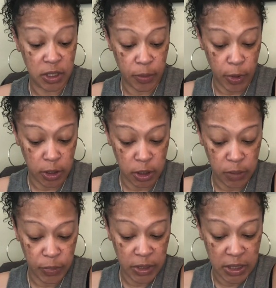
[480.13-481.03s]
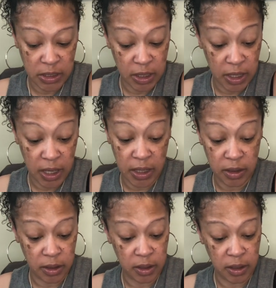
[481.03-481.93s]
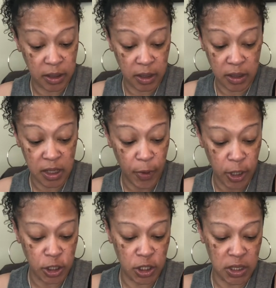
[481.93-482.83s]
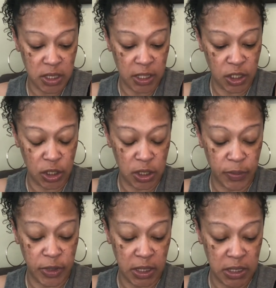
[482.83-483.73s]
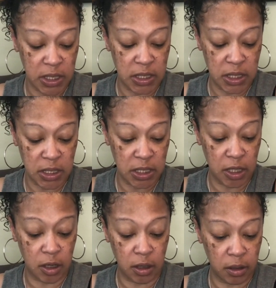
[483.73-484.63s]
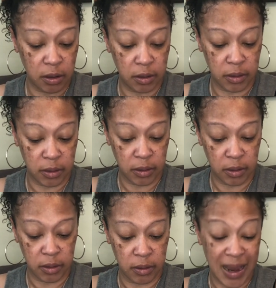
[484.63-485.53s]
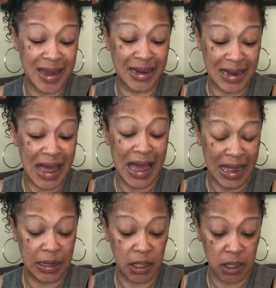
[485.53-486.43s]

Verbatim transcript: an apology, but it does again. The apology is attached to something that's insincere and a lie.